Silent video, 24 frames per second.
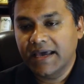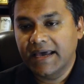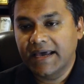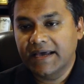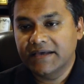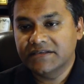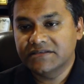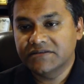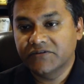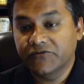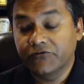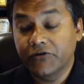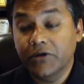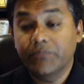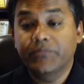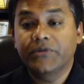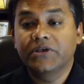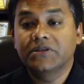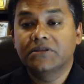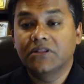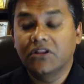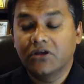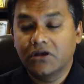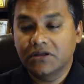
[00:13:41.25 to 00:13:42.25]
as a
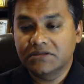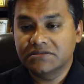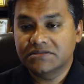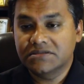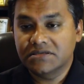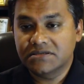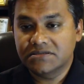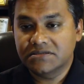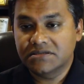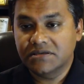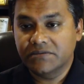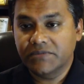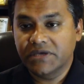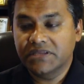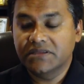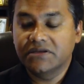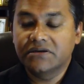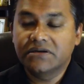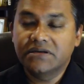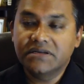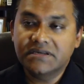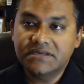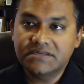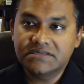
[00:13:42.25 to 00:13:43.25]
weapon launch system and
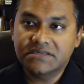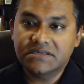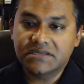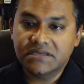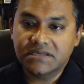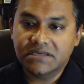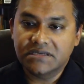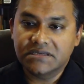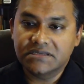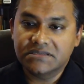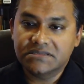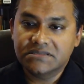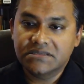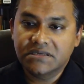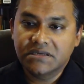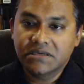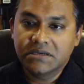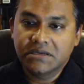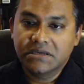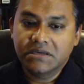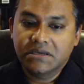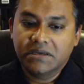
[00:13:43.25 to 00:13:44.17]
the reason is